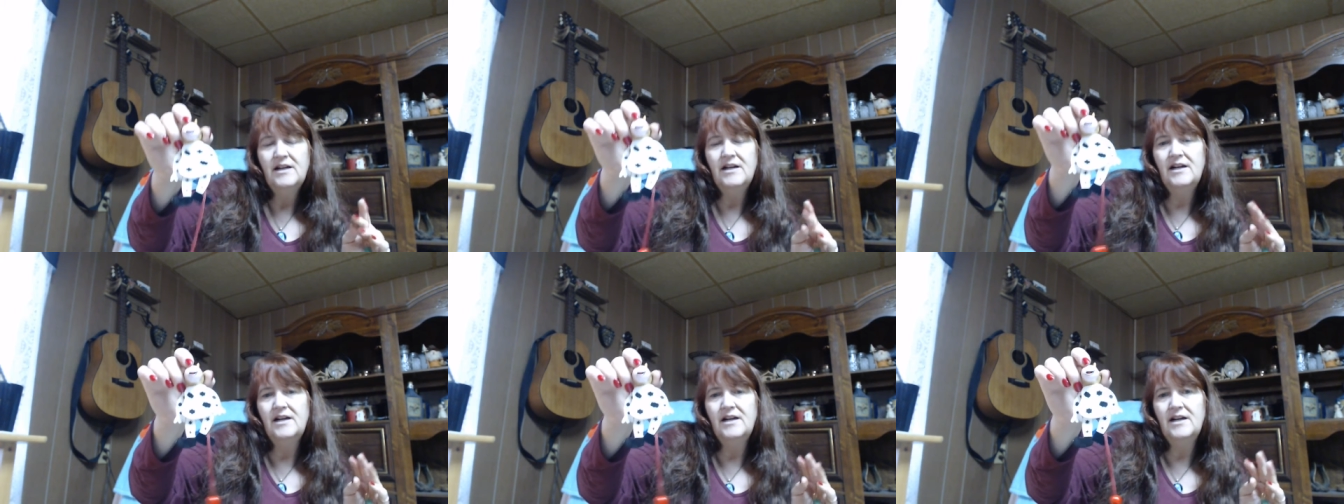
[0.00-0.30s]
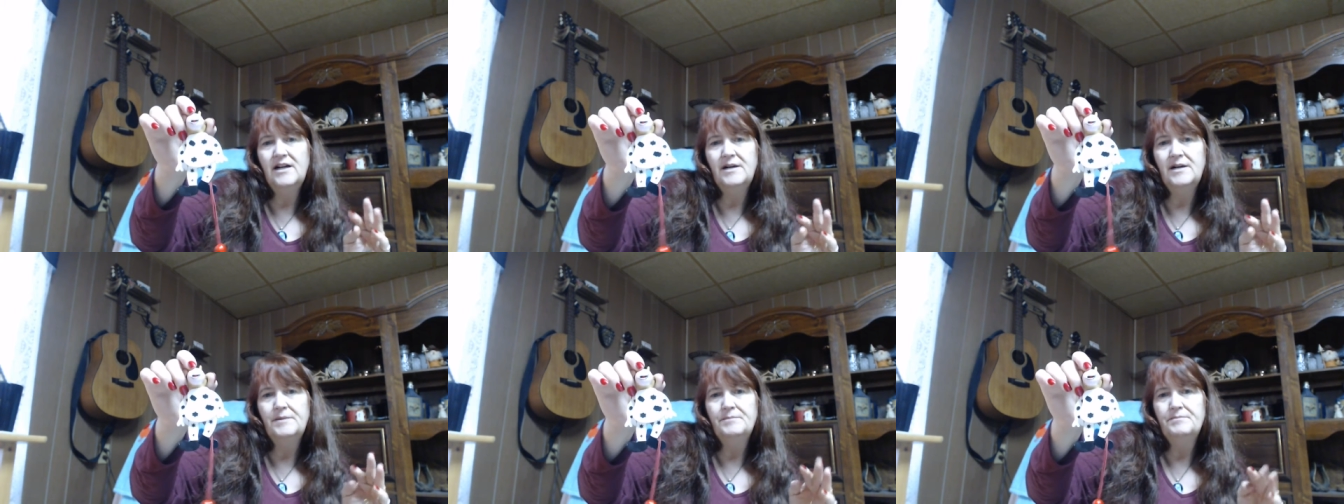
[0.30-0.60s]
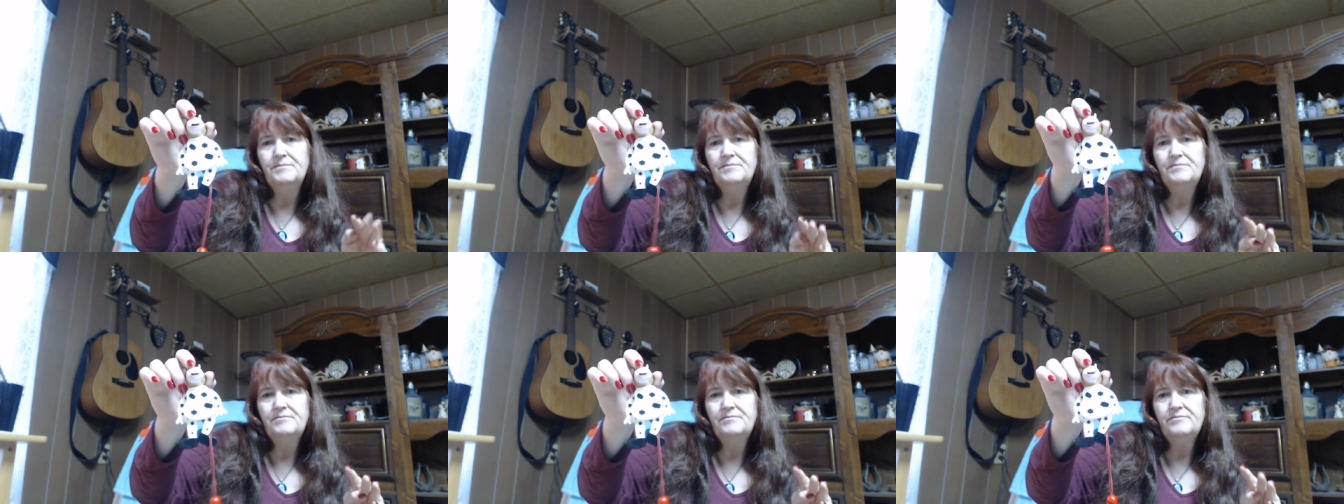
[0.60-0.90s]

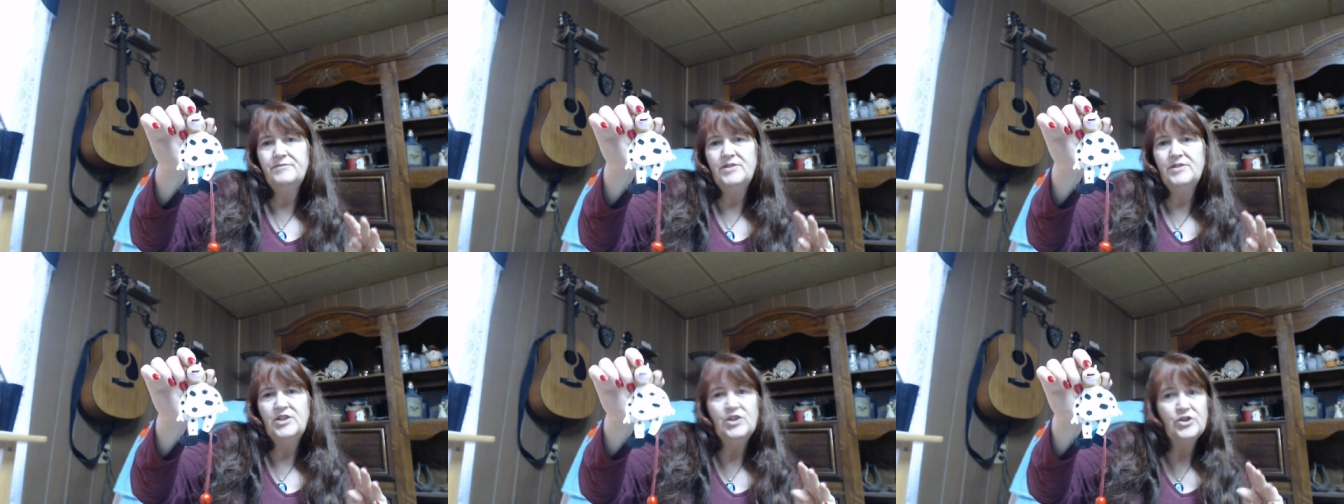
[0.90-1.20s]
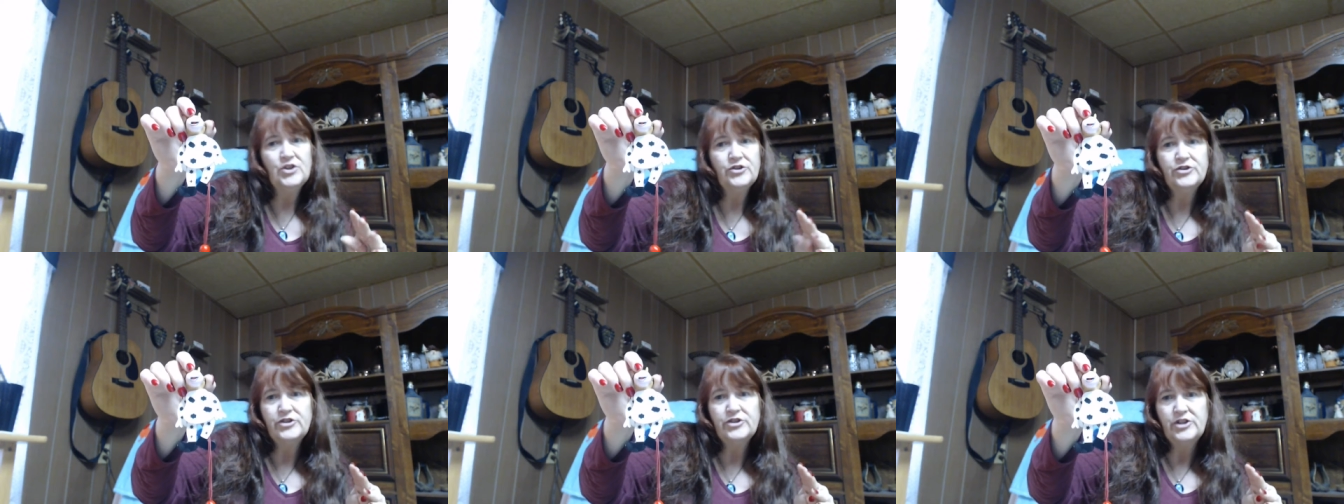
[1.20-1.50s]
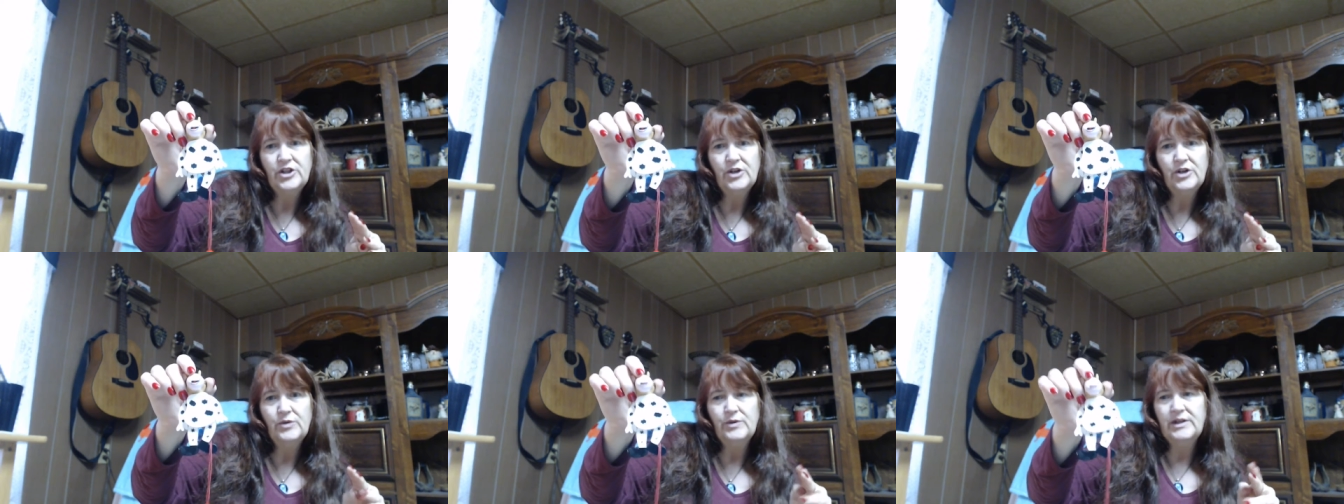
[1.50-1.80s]
um, years
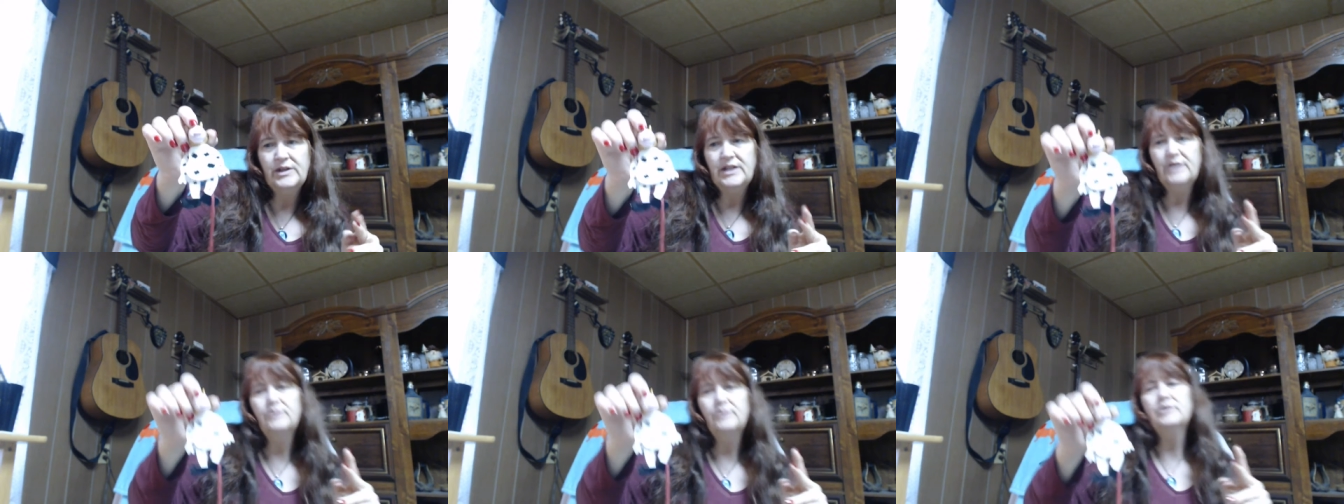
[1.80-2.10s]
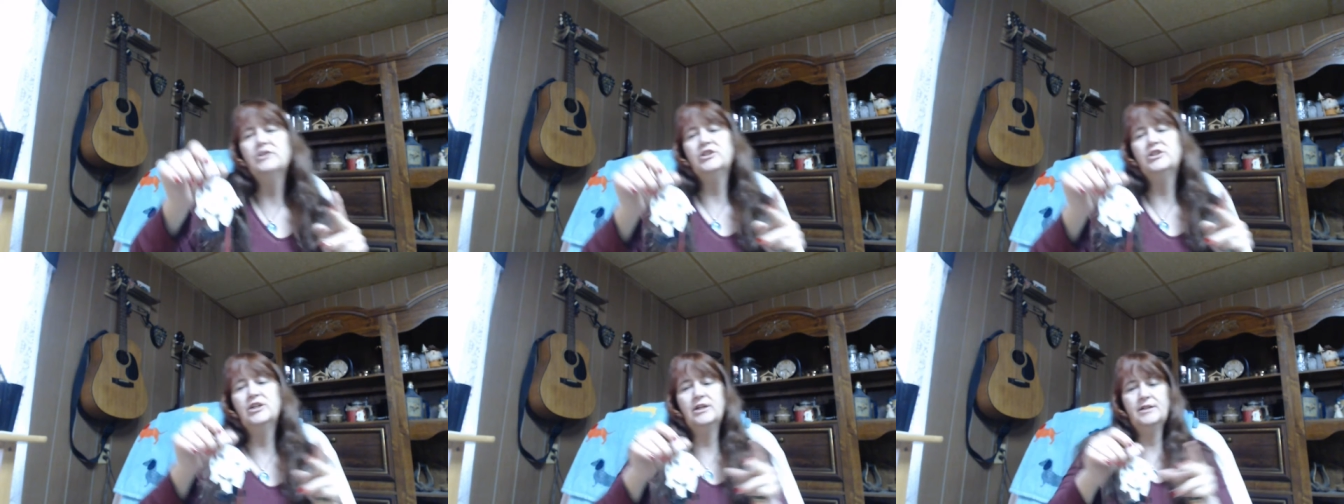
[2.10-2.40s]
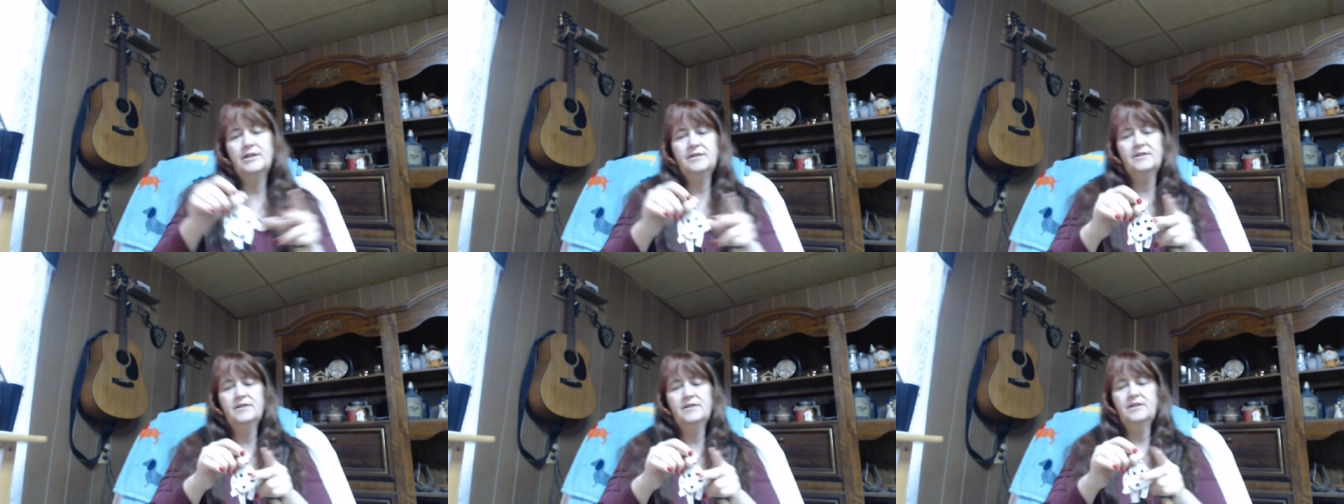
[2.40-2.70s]
ago when he was young.